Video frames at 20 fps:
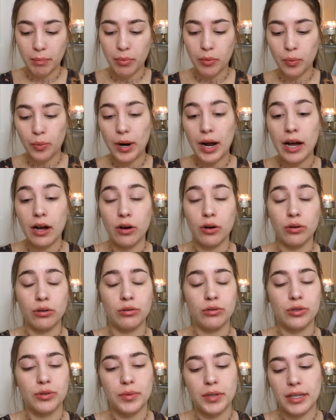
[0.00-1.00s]

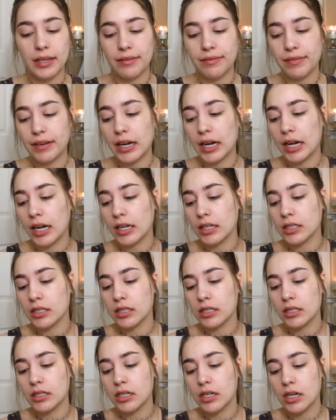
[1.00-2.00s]
brows really
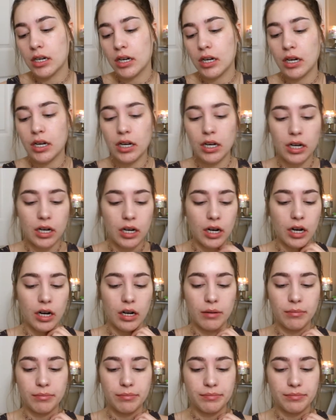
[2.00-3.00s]
fast.
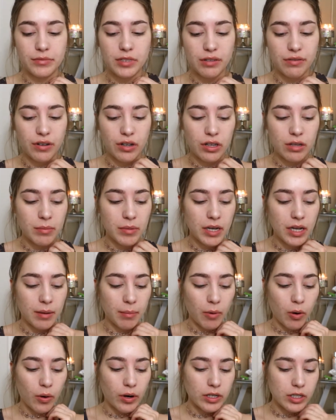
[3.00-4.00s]
To fill them in,
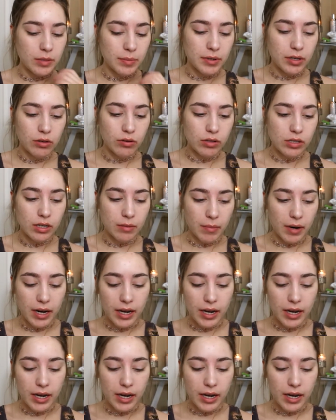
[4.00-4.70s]
I'm going to be using my